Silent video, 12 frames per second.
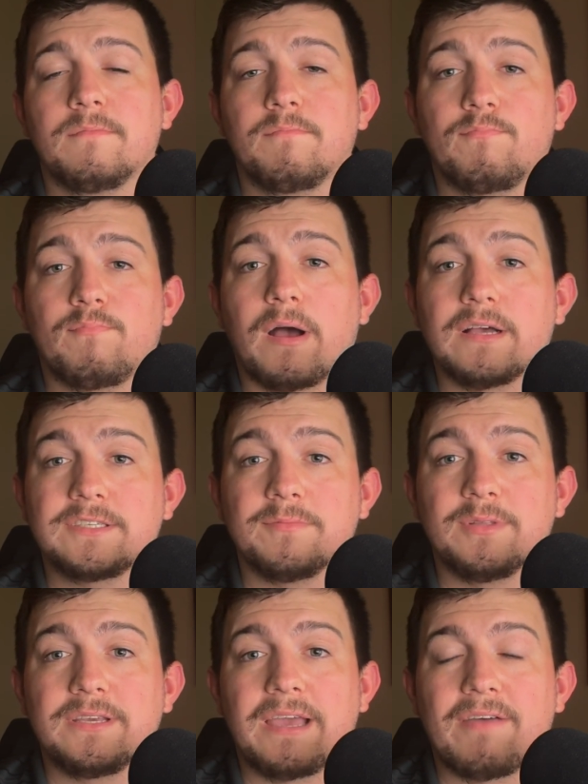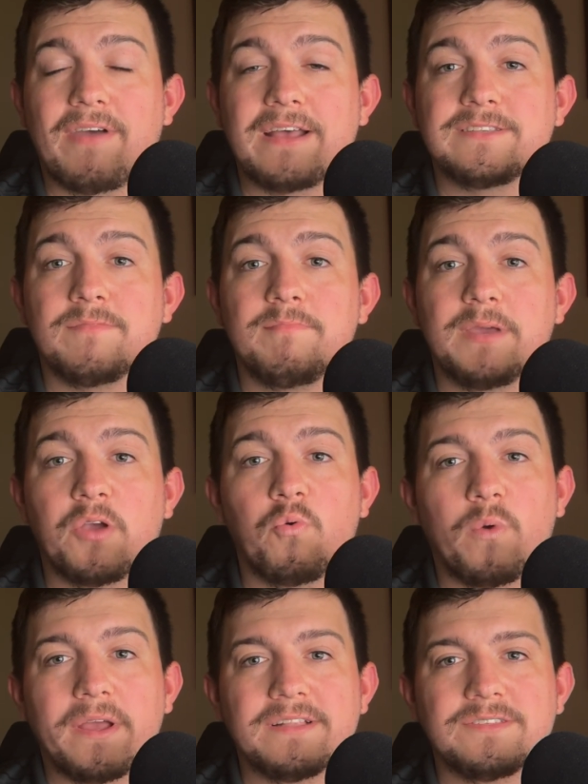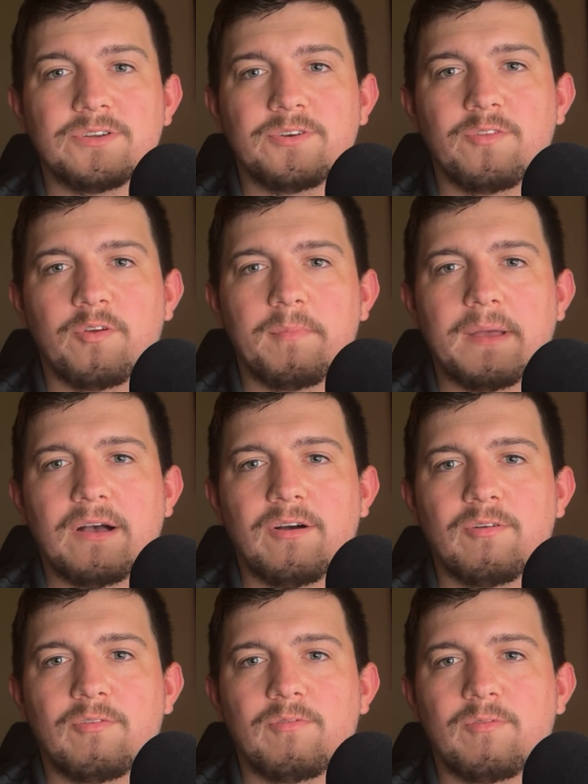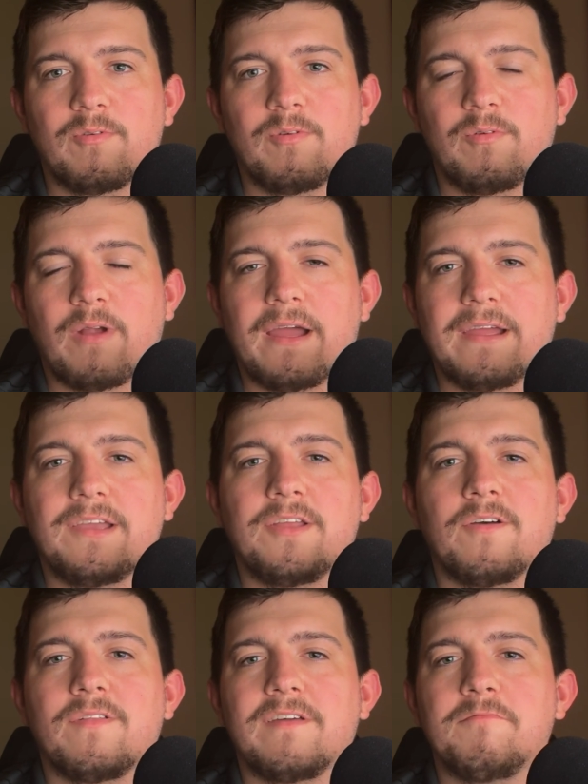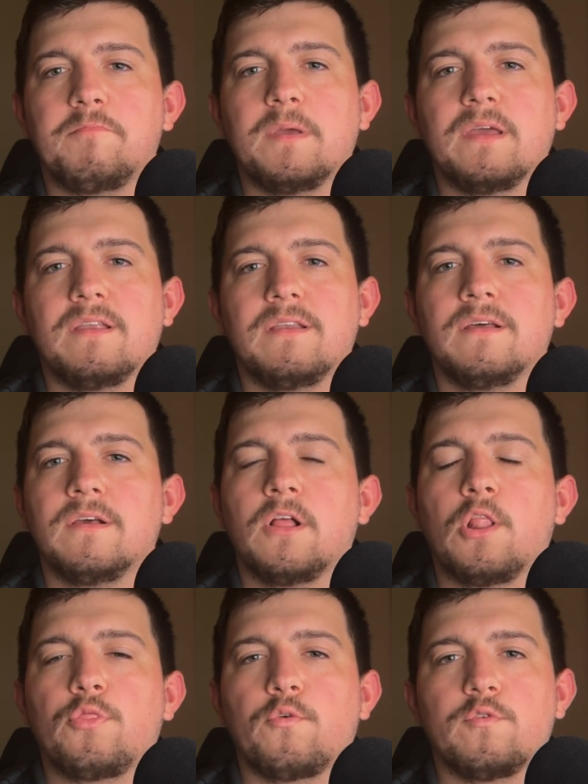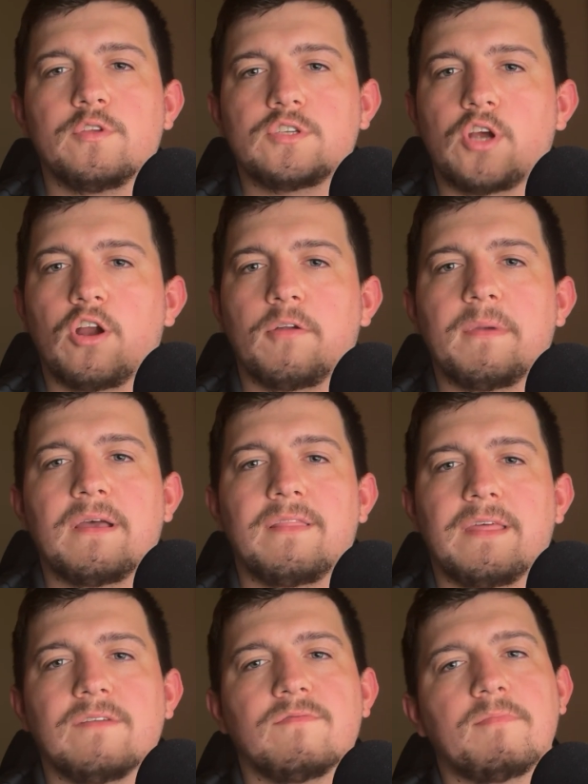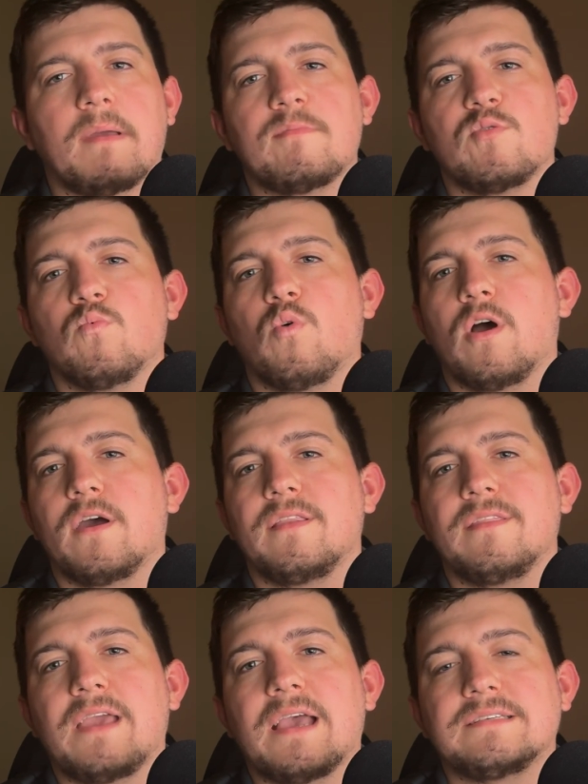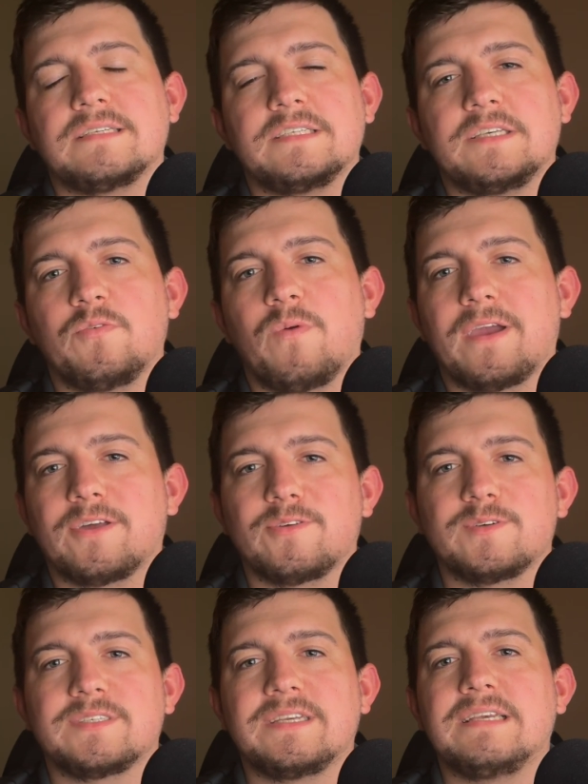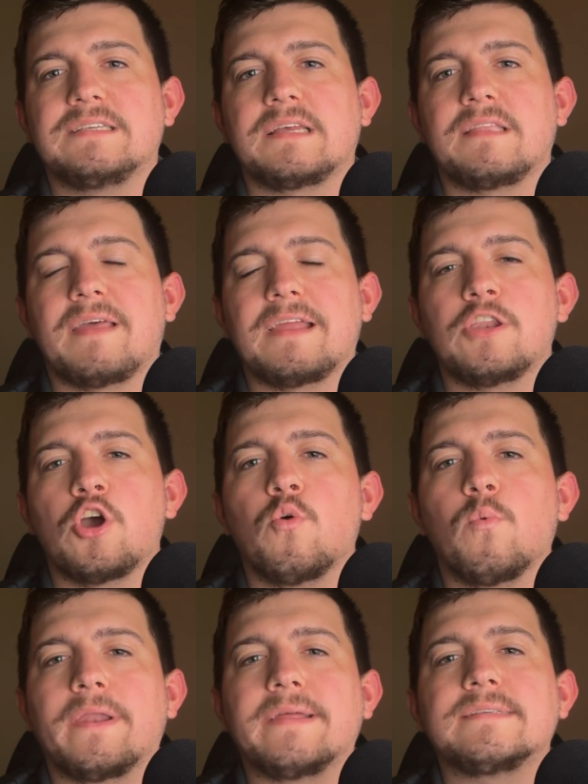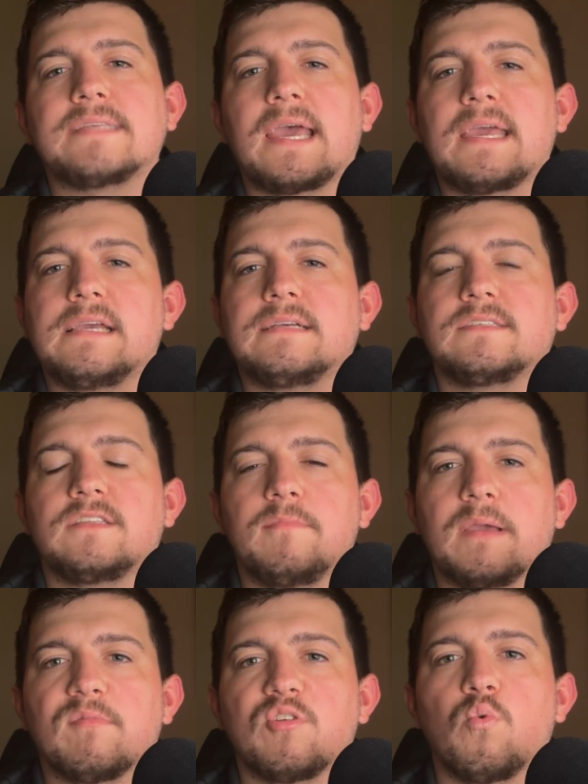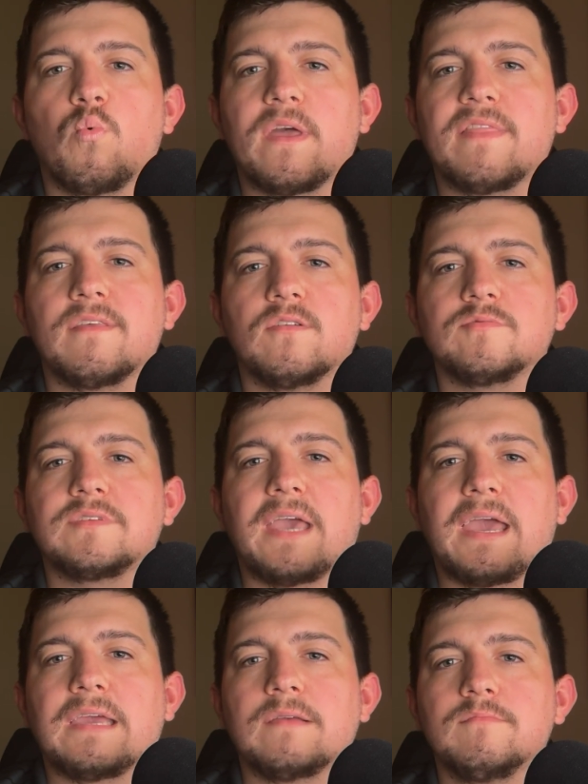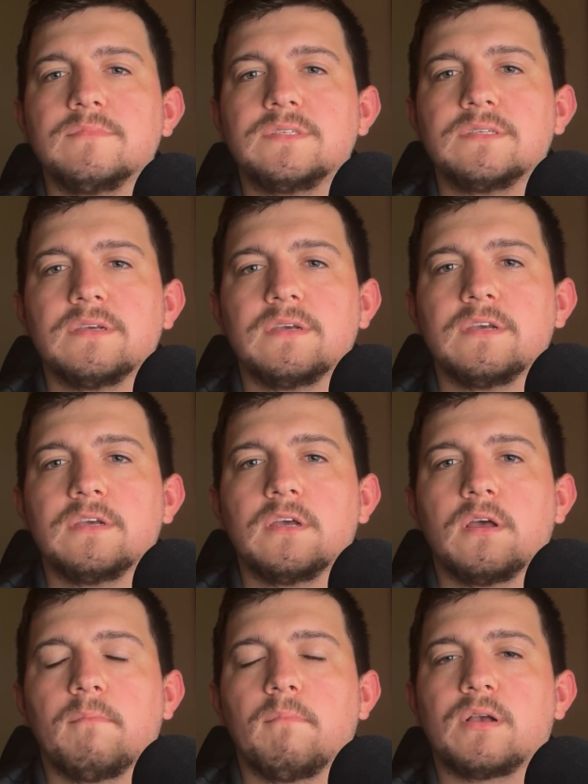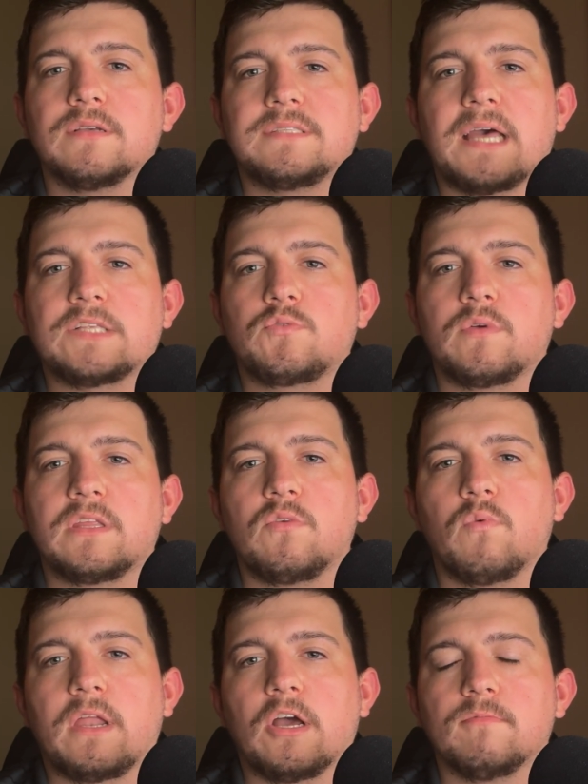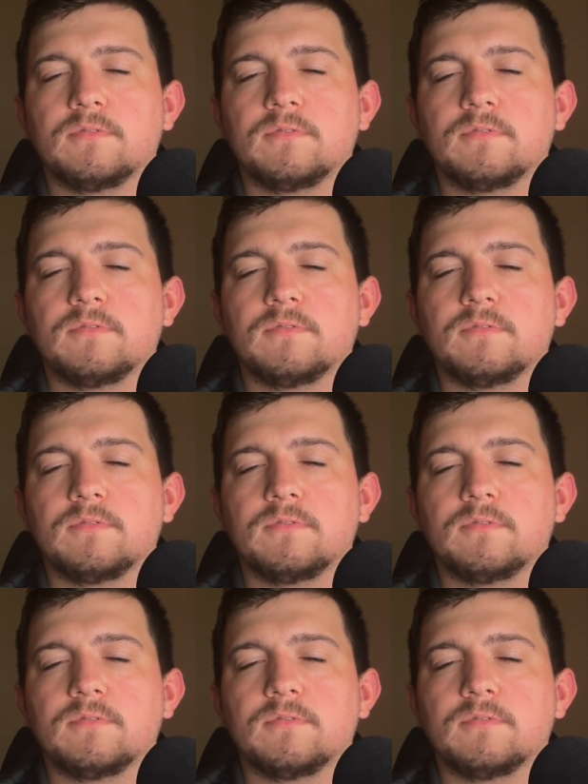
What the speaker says: possibly have had some big wins under their belt, right? They've been through the tournament. They've maybe won the SEC regular season. They know what it takes to be able to win those games, because that's really what helps